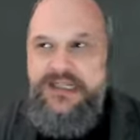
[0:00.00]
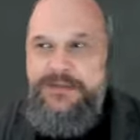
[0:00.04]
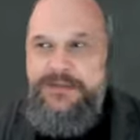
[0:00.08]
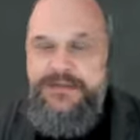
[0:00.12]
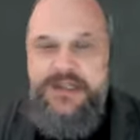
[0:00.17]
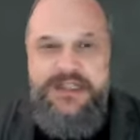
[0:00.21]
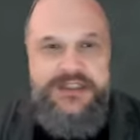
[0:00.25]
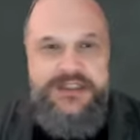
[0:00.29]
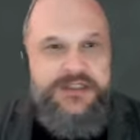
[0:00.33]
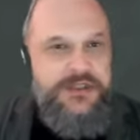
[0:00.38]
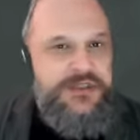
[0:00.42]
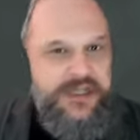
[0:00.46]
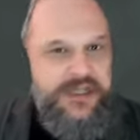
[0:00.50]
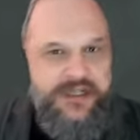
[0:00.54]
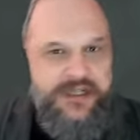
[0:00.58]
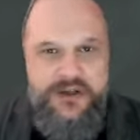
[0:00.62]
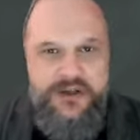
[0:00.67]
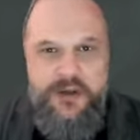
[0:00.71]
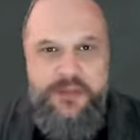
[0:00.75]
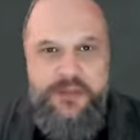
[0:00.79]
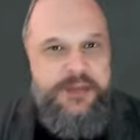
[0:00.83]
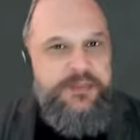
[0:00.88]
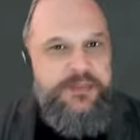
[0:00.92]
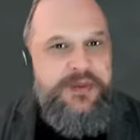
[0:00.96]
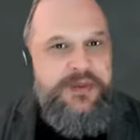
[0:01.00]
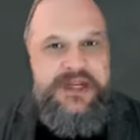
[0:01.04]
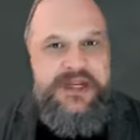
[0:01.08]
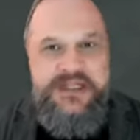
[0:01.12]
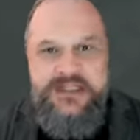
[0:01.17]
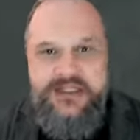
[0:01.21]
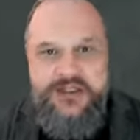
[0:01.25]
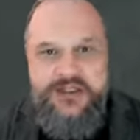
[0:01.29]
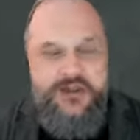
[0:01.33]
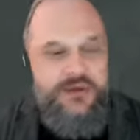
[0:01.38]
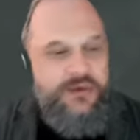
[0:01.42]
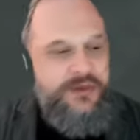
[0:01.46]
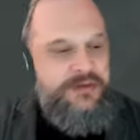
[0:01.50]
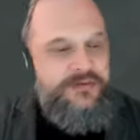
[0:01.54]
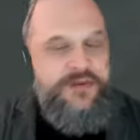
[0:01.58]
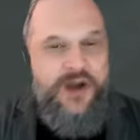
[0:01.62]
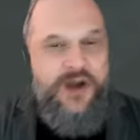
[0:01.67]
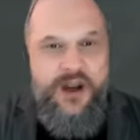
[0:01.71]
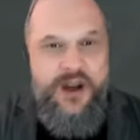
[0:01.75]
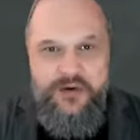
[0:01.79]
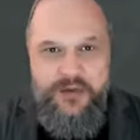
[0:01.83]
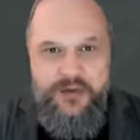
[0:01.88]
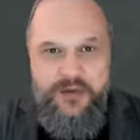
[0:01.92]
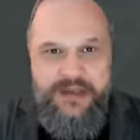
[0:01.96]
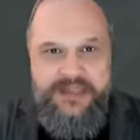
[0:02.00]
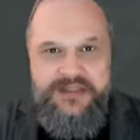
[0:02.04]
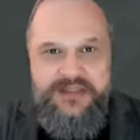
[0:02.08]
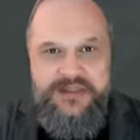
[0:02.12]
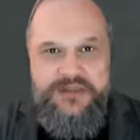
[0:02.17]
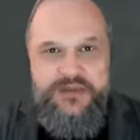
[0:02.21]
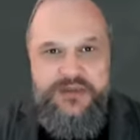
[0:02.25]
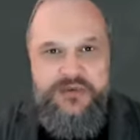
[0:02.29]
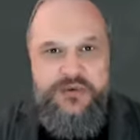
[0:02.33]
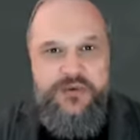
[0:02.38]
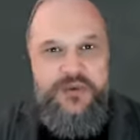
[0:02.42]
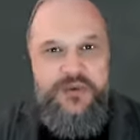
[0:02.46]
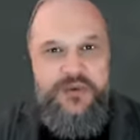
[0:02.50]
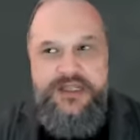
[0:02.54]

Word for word: socioeconomic, political, environmental,